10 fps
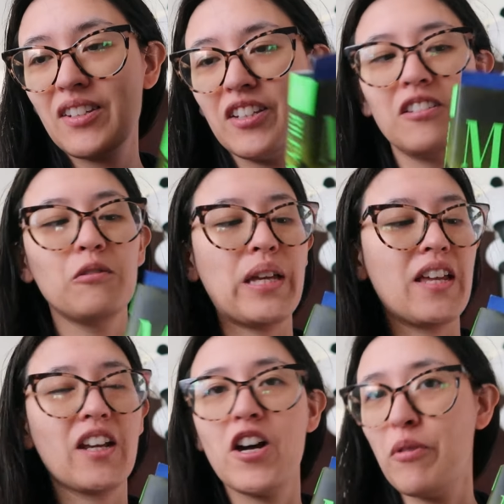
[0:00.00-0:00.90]
till we
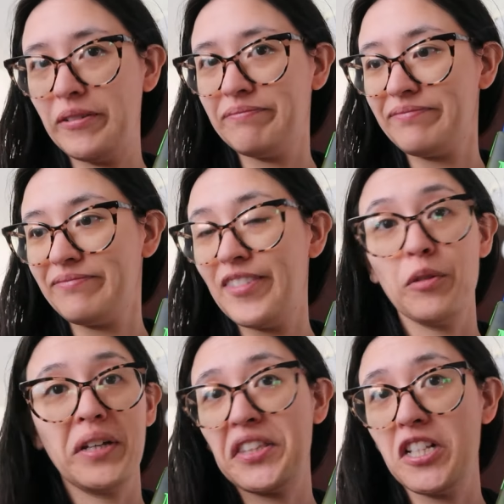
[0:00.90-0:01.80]
get it going,
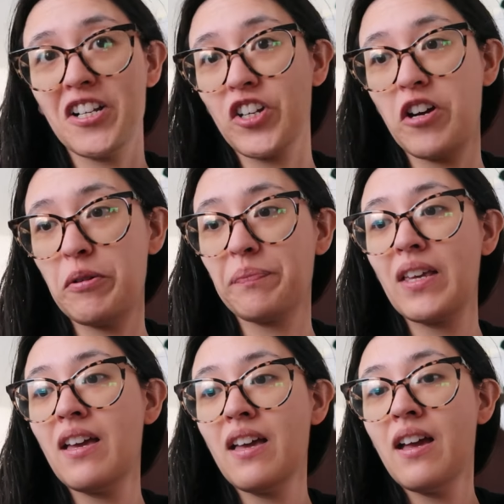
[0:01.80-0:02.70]
till we get the launch going.
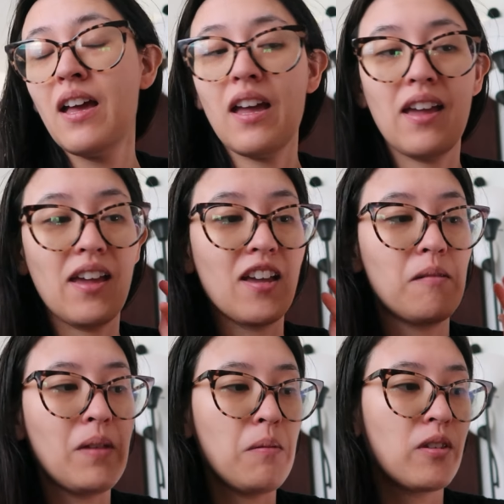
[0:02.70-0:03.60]

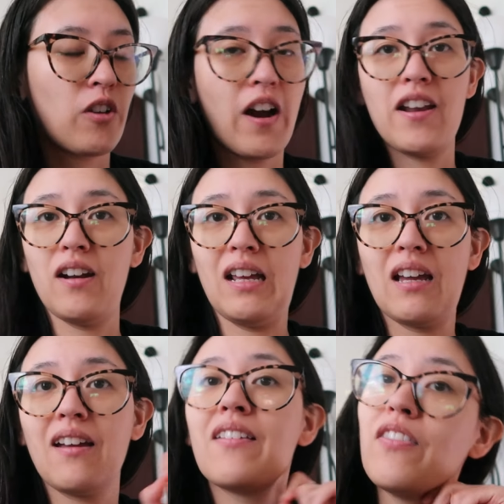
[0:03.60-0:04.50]
And maybe start
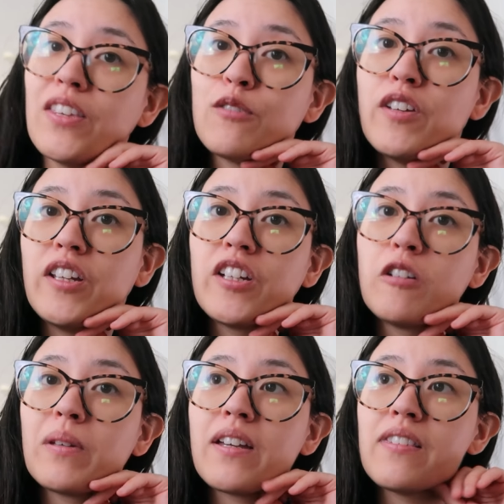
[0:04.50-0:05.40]
editing this
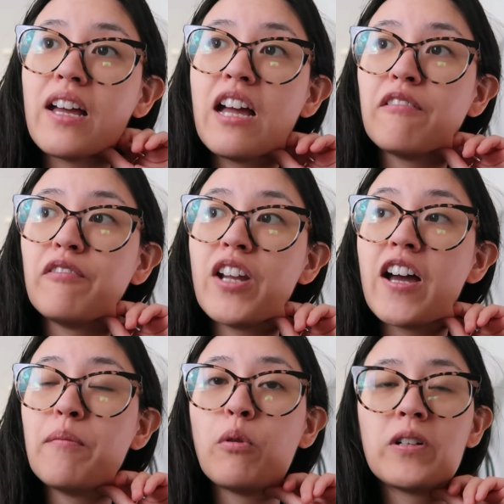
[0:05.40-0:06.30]
video because I have
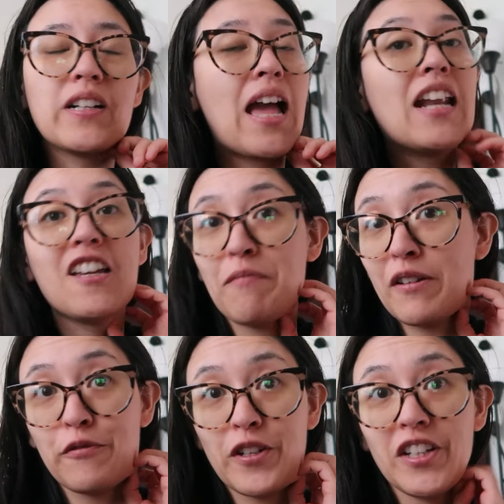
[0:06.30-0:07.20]
not imported any of
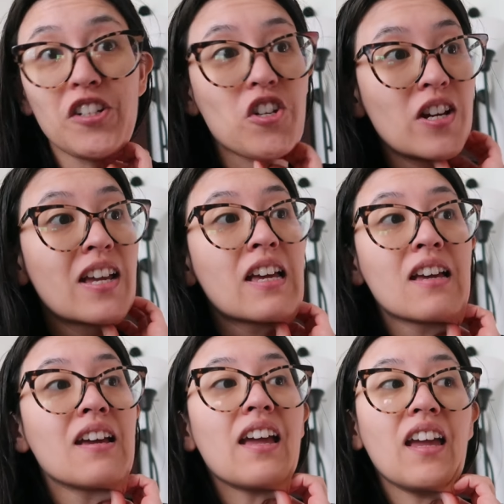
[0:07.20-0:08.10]
my footage
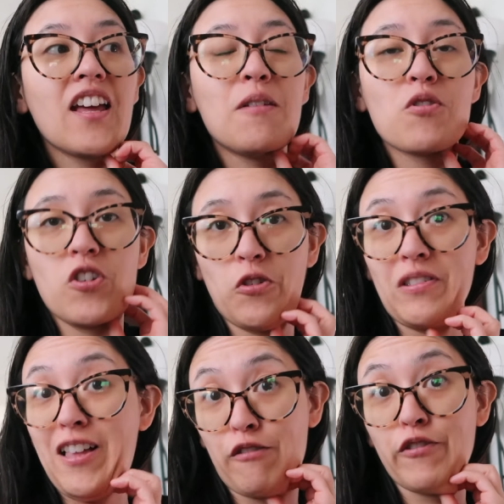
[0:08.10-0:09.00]
and I'm sure
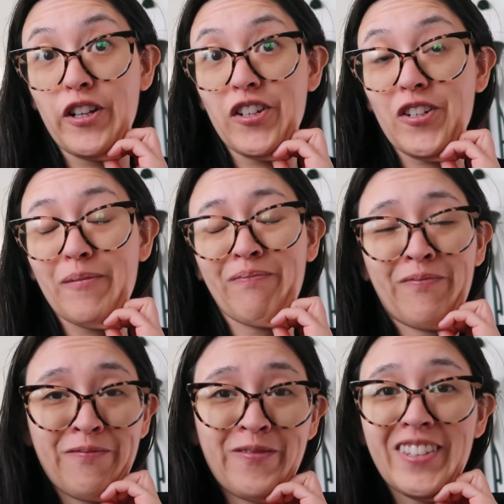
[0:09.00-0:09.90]
there's a lot of footage
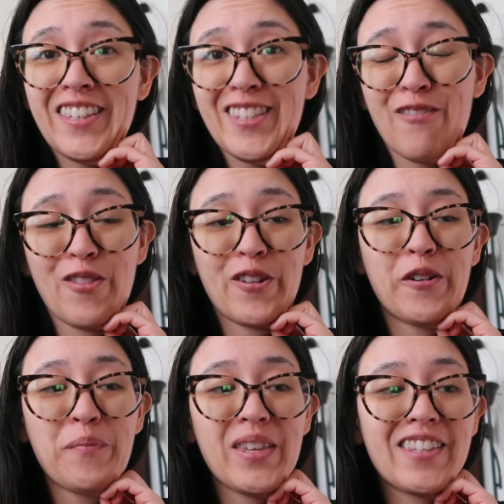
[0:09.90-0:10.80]
to sift
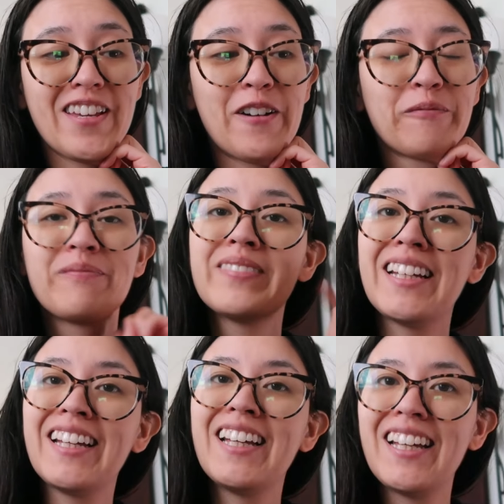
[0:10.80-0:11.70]
through. So,
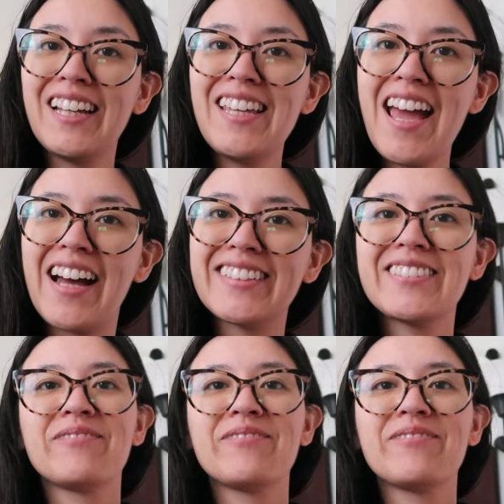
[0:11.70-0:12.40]
yeah.